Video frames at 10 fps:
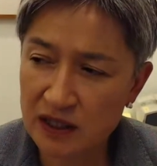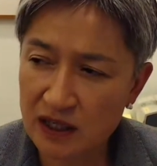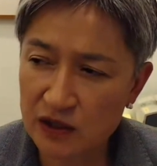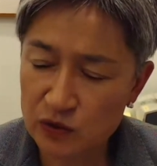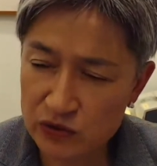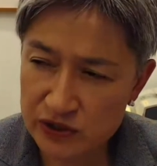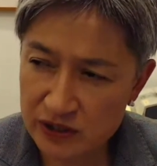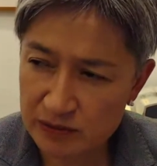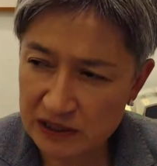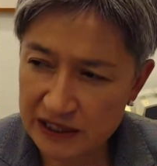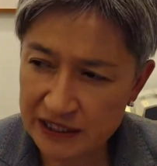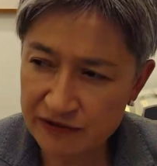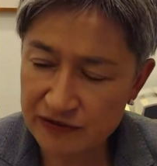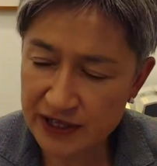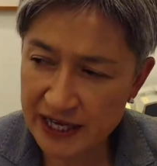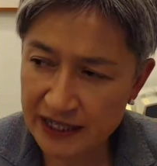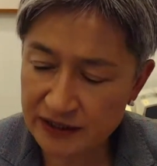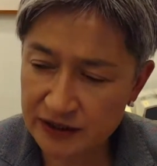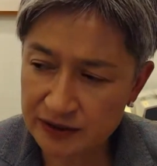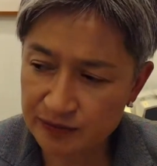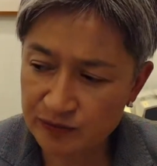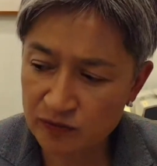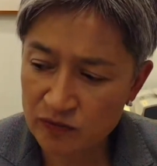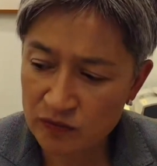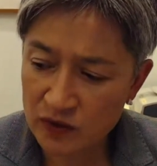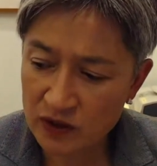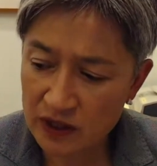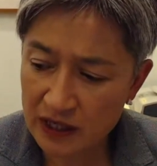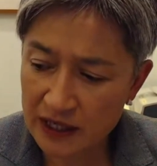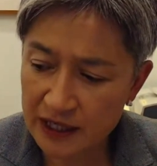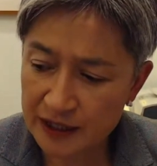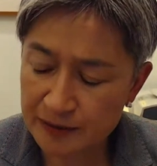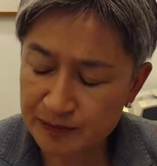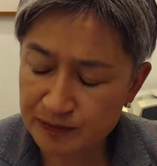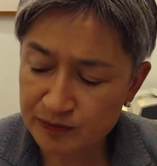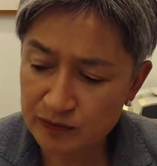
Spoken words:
I also believe that um,